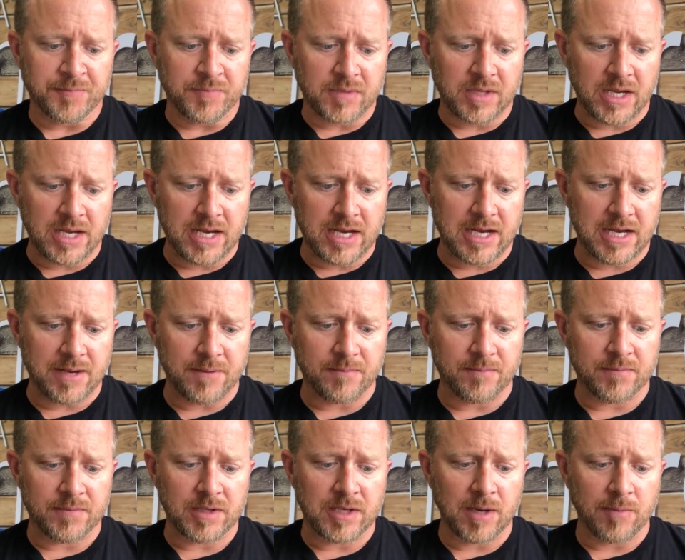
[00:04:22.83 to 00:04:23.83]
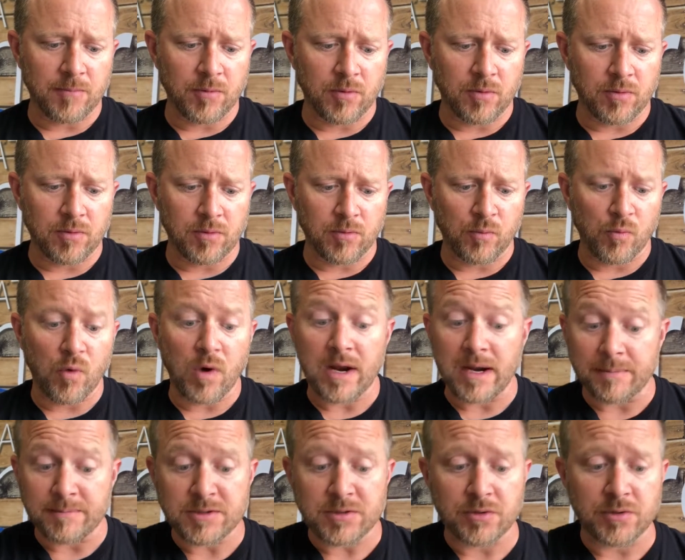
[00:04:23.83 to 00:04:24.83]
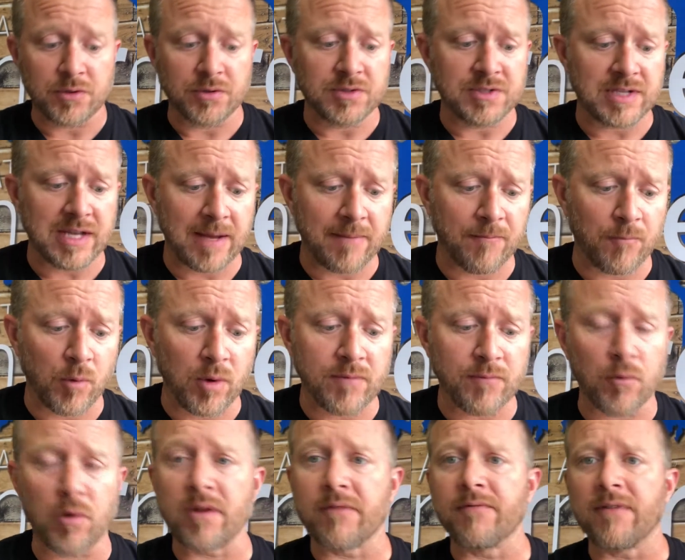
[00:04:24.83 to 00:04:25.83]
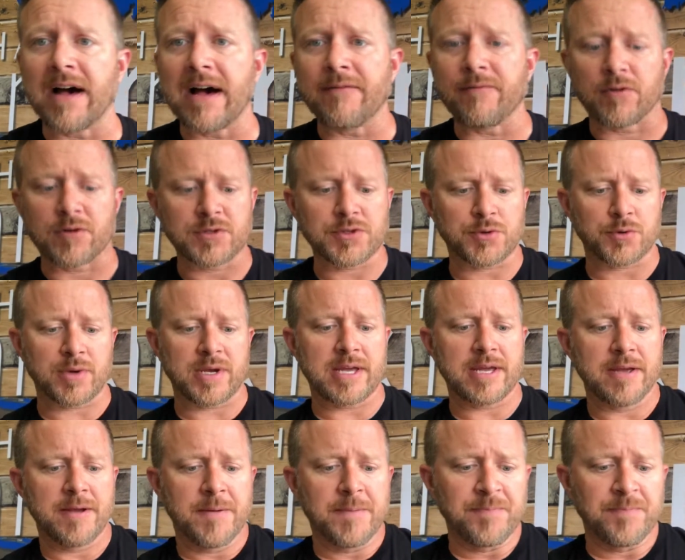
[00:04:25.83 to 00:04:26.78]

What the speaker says: Number one, I'm just going to do Psalm 145, verse 3.